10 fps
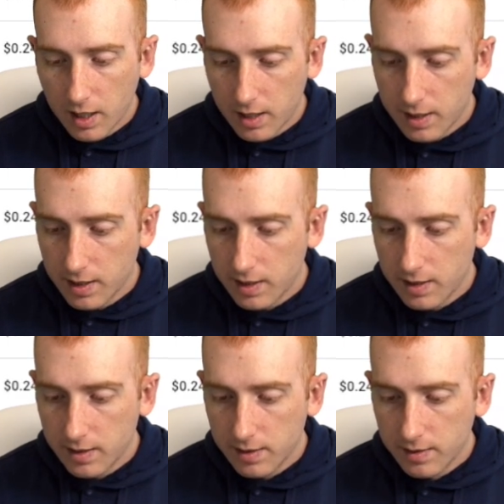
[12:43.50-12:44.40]

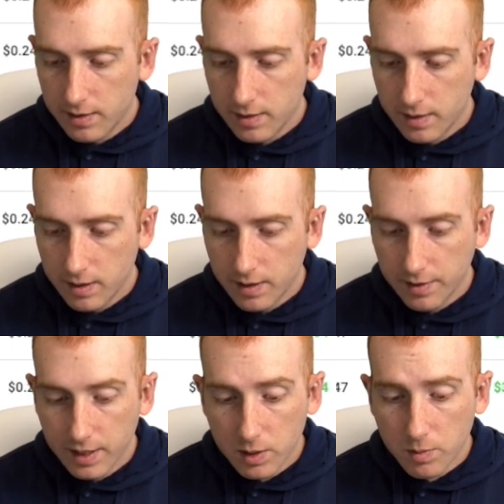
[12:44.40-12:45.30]
Uh,
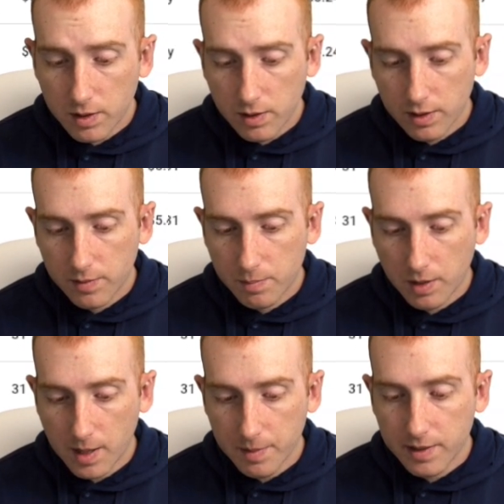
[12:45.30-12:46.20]
this one looks
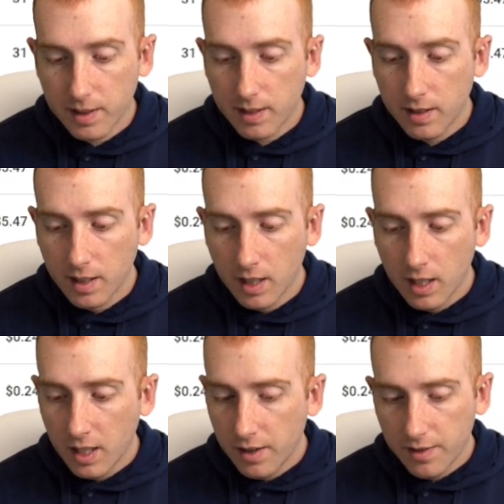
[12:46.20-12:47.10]
promising.
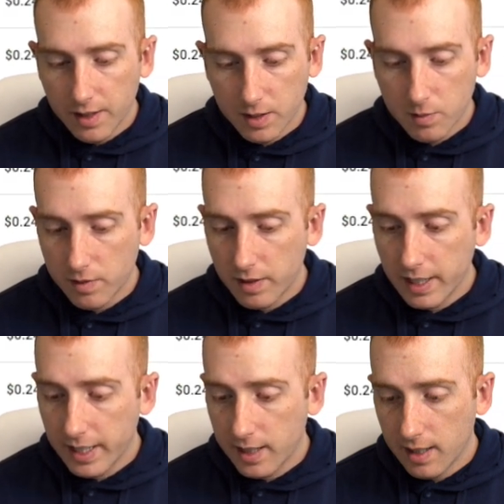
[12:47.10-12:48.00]
This one
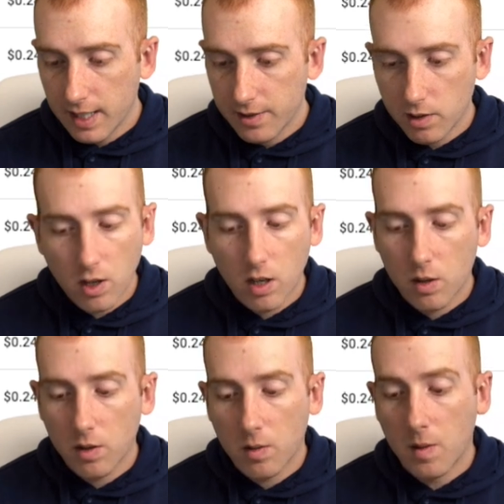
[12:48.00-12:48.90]
right here has an
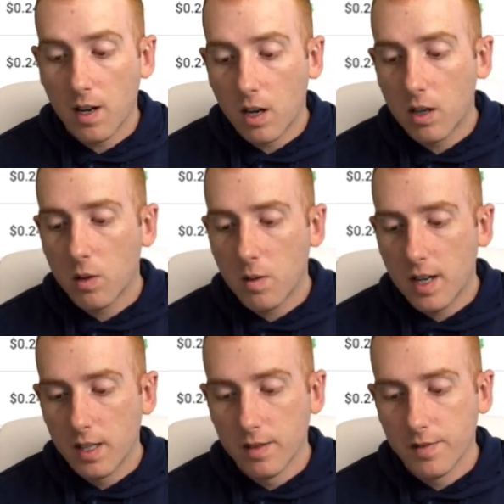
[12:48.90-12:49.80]
R O
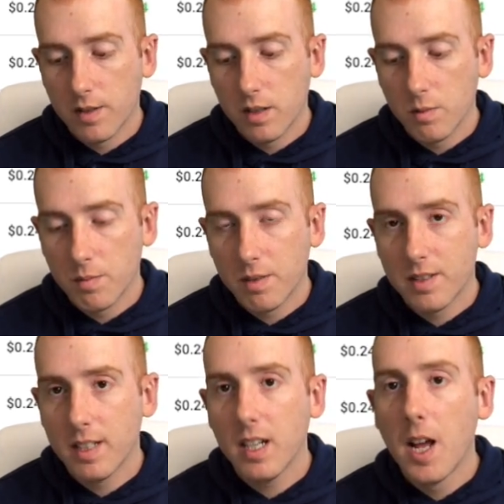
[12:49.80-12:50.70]
I of thirty-one
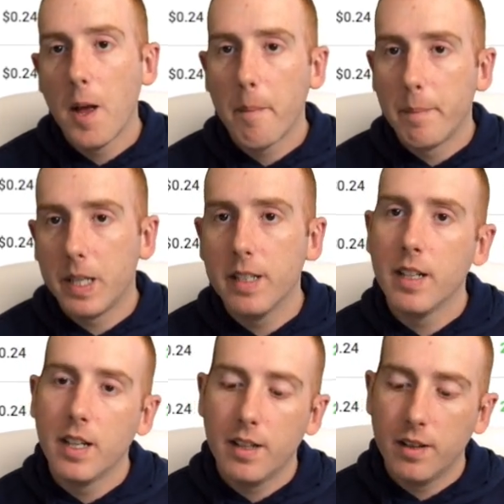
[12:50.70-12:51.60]
percent, but
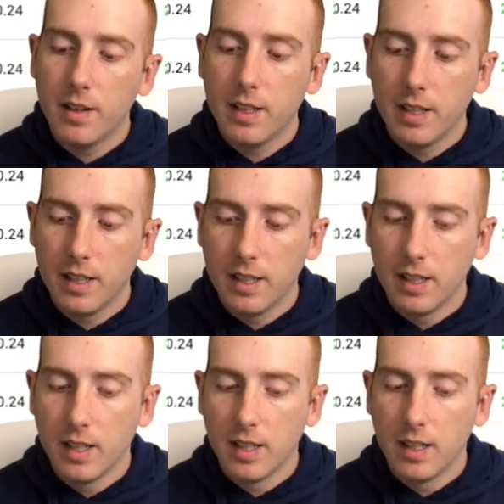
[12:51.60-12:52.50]

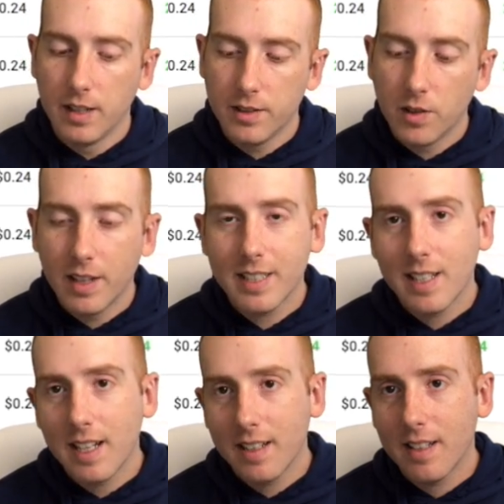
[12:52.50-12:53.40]
the uh, so that's
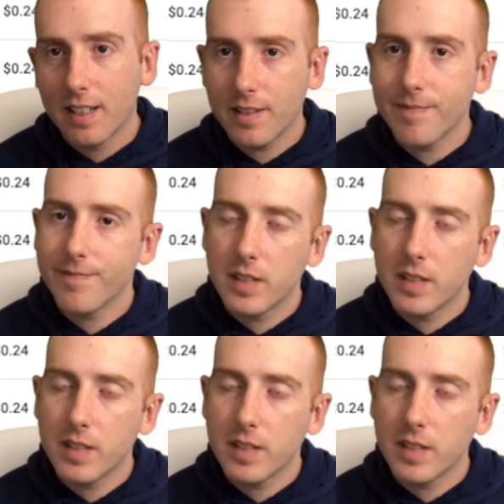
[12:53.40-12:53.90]
not like